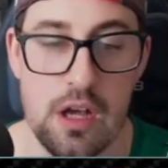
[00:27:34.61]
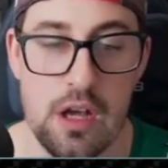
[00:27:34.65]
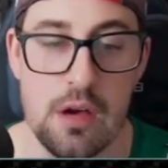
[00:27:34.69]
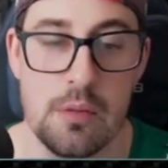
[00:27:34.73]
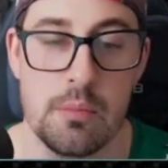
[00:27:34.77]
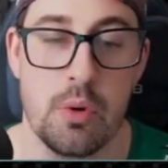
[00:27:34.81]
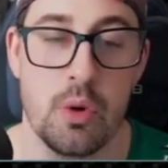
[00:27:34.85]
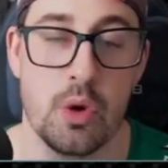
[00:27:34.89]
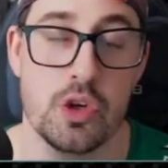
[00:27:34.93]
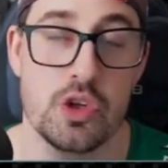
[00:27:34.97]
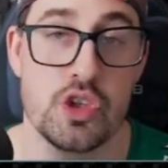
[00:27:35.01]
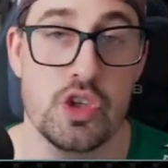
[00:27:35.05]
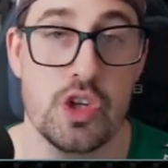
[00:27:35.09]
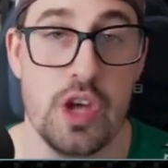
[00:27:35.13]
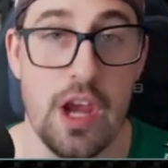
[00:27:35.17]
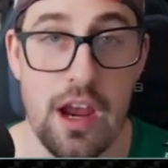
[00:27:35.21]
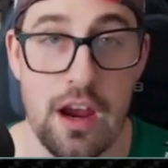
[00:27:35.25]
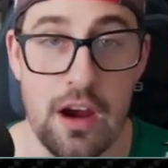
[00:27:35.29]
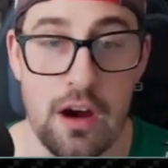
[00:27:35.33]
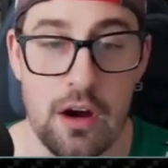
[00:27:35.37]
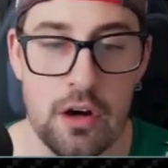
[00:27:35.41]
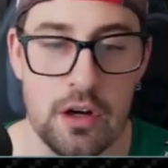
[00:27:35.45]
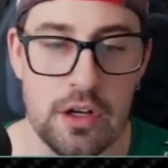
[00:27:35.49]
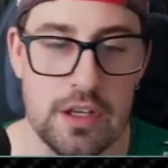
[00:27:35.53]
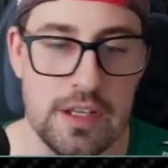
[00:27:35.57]

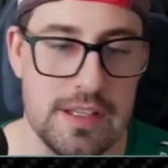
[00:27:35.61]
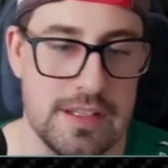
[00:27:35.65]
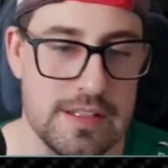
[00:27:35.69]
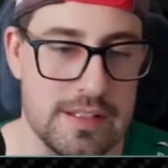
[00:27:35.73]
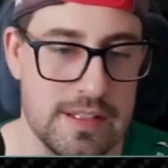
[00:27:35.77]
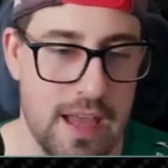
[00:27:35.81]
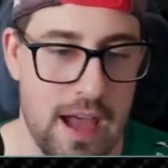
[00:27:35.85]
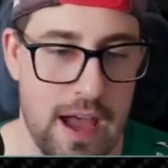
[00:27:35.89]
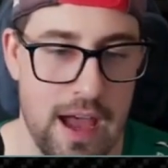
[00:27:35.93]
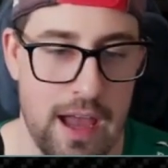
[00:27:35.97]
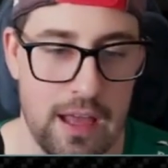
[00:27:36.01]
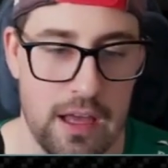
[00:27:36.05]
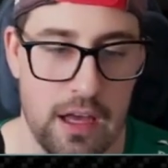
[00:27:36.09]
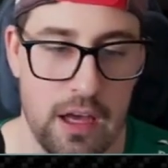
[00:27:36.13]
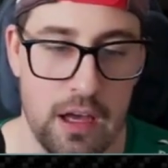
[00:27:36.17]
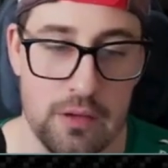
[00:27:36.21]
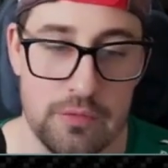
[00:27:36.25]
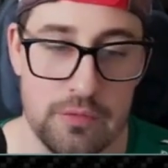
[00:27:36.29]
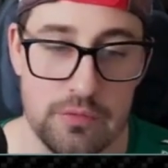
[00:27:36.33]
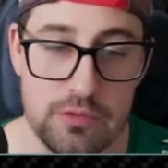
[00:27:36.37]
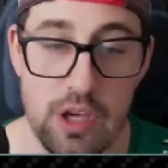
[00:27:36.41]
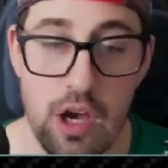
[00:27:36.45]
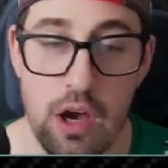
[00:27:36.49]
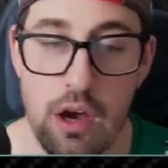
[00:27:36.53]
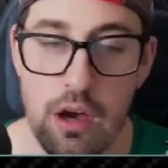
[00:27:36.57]
Pourchaire, he's got a
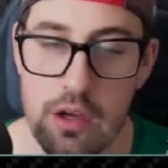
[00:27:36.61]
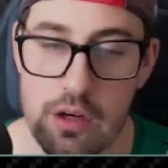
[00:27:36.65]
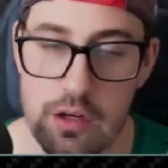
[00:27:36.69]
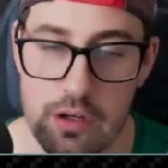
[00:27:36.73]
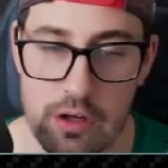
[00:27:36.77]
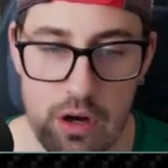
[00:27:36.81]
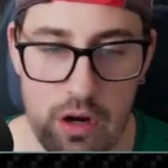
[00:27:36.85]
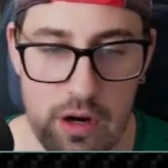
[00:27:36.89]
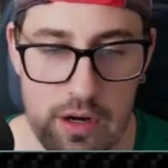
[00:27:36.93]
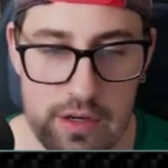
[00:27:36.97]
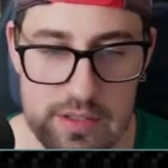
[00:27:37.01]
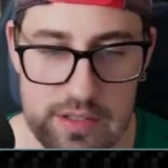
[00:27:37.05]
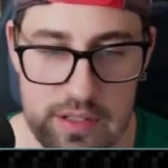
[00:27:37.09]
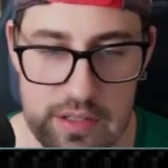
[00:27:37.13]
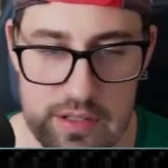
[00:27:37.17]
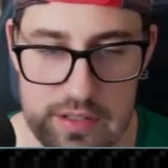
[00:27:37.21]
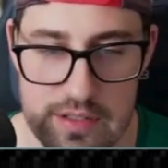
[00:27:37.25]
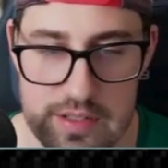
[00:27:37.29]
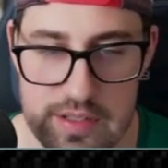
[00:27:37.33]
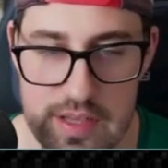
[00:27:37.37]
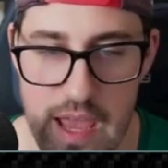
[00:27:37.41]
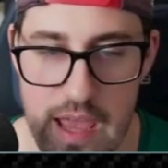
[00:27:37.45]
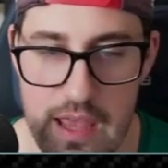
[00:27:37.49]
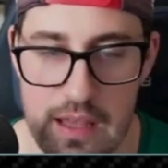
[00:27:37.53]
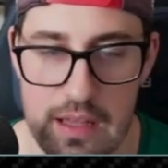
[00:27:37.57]
ton of cards in the
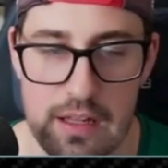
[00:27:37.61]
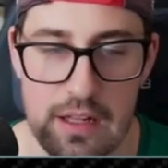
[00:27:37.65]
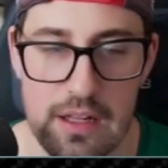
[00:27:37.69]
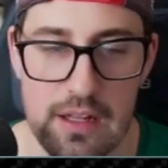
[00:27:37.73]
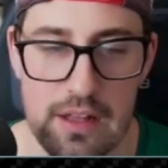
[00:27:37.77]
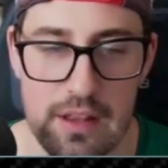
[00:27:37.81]
set.